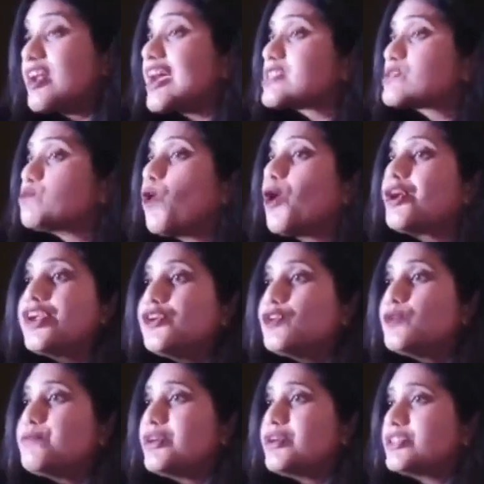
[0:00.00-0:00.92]
X wanted
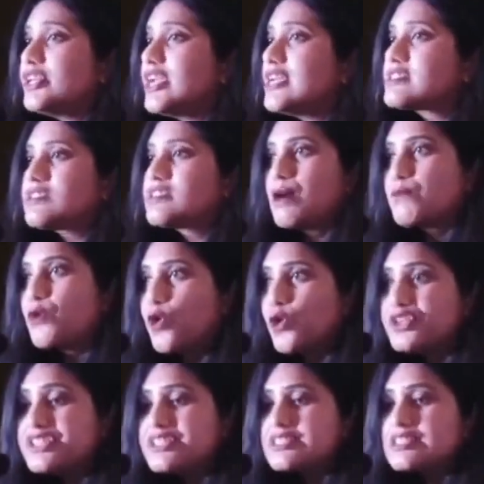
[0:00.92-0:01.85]
to purchase some
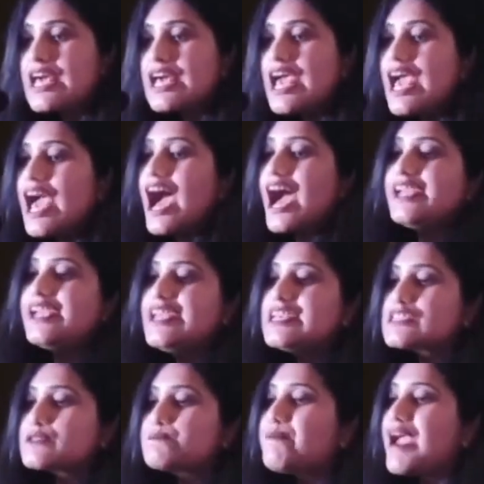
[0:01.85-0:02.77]
goods, and he
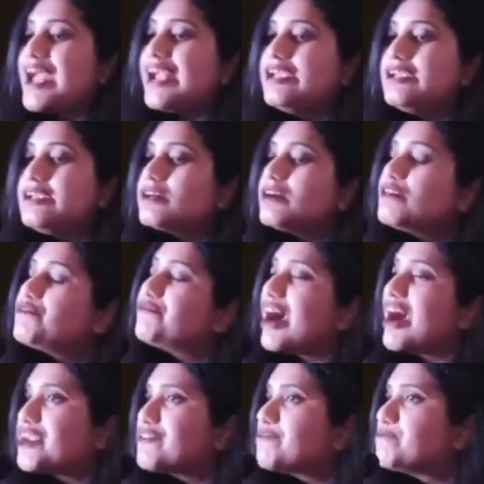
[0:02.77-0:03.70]
spent
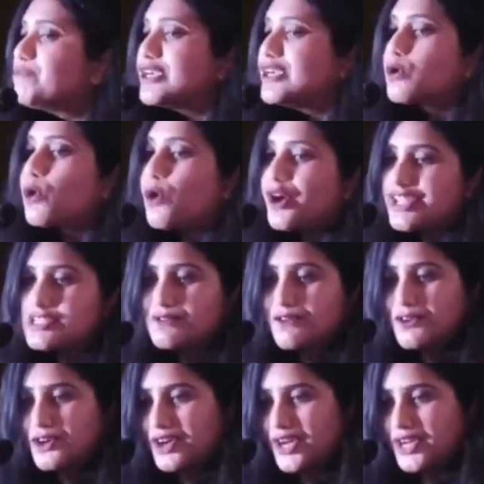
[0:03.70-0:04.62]
5 bitcoins
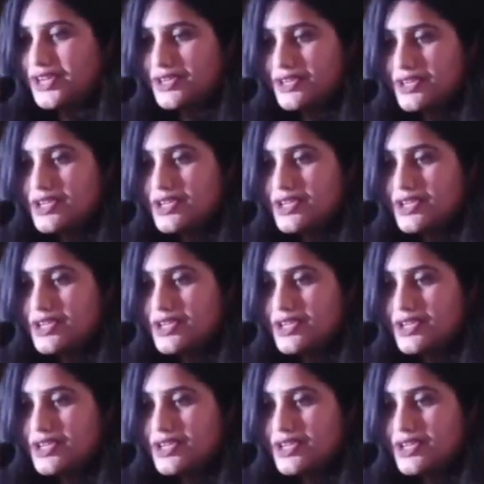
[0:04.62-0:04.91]
for it.